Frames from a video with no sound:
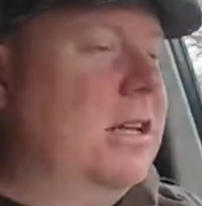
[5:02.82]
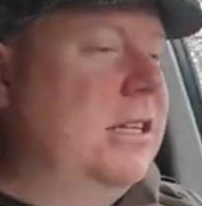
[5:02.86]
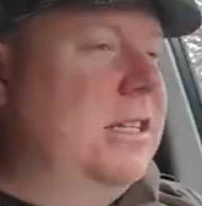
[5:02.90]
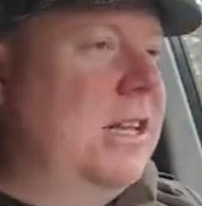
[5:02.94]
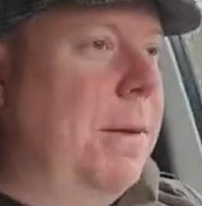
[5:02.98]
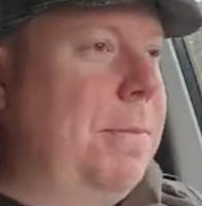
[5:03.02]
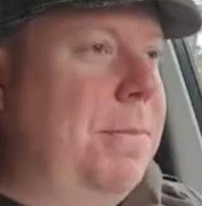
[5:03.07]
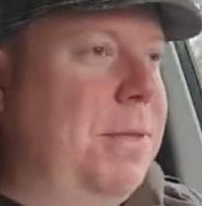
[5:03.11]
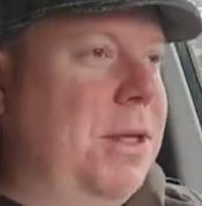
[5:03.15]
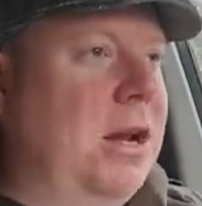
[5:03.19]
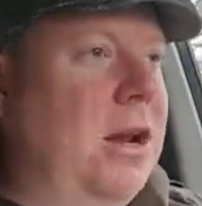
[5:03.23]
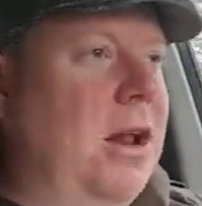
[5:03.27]

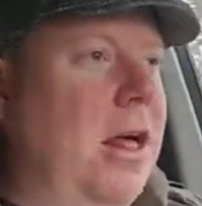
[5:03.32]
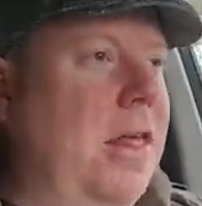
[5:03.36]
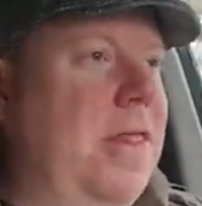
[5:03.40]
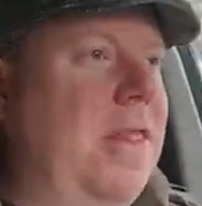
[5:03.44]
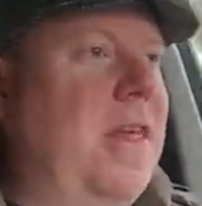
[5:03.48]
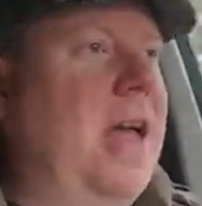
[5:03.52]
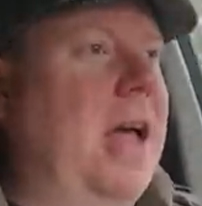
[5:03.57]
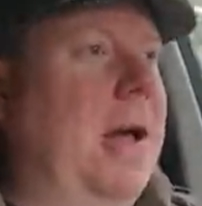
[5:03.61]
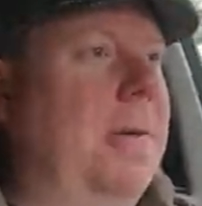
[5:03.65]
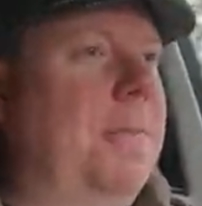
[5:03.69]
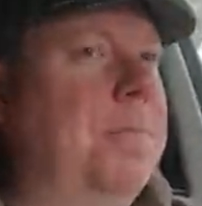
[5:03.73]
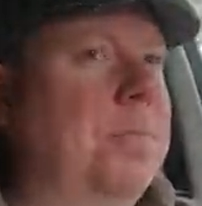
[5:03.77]
something like
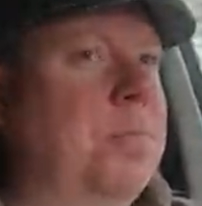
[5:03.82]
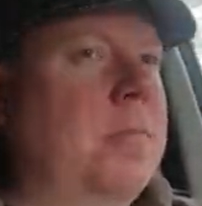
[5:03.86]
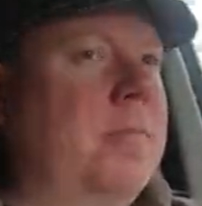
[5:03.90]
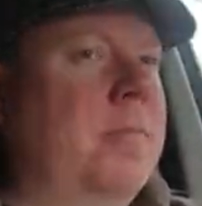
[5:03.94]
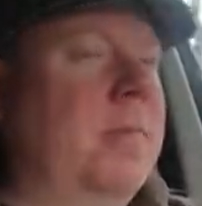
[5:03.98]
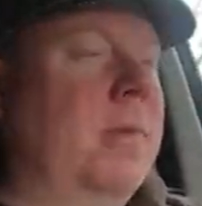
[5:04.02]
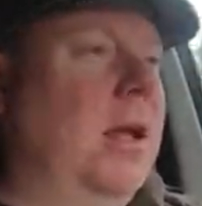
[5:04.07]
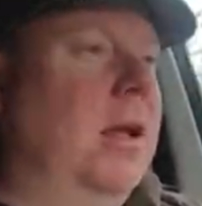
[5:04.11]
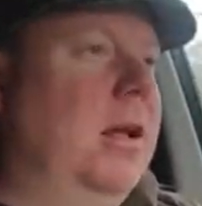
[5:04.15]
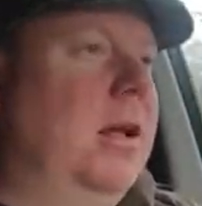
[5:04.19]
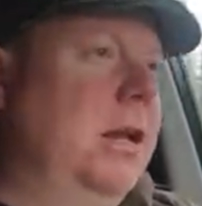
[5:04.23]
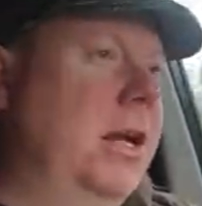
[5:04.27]
that.
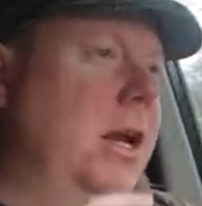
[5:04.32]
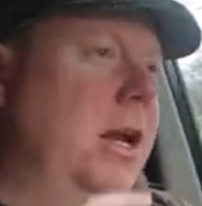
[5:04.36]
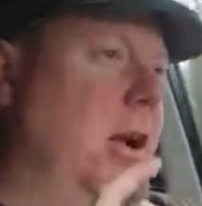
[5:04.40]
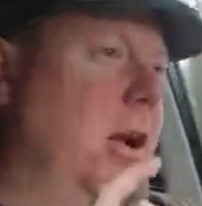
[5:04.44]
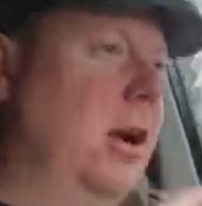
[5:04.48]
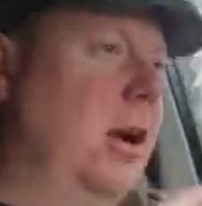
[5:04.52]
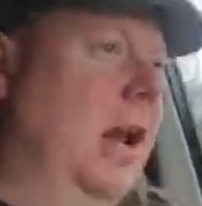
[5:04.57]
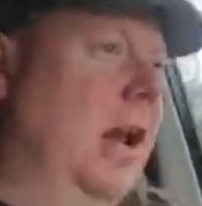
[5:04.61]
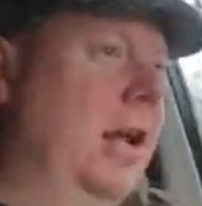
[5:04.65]
You know,